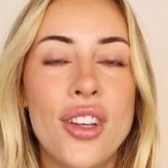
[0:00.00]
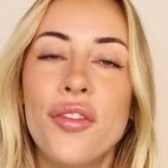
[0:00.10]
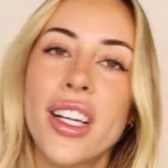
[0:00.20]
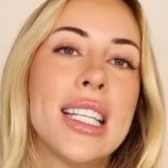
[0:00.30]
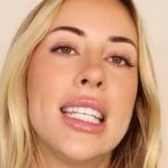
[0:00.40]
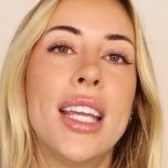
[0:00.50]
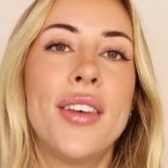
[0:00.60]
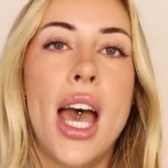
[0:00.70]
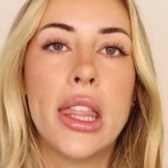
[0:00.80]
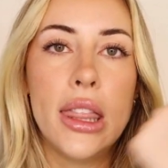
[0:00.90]
Don't forget to
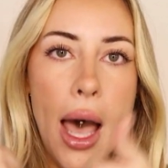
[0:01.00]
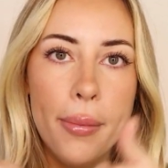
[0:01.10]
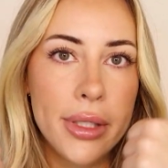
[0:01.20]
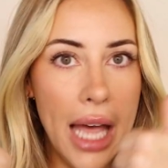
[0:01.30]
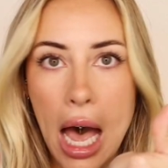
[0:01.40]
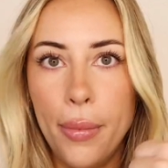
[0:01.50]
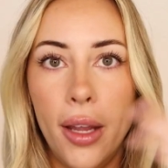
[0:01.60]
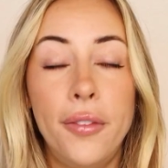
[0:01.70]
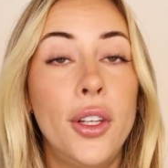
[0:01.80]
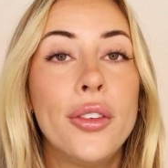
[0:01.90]
give it a thumbs up
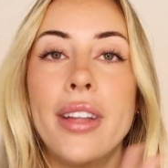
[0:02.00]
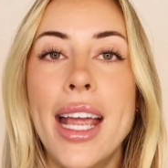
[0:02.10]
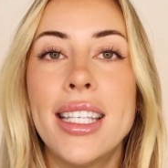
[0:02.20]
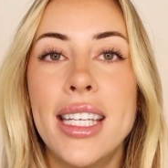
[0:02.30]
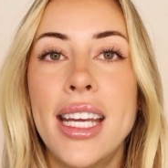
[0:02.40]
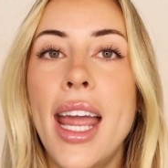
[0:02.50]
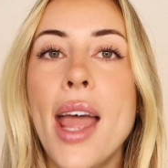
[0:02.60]
if you liked it,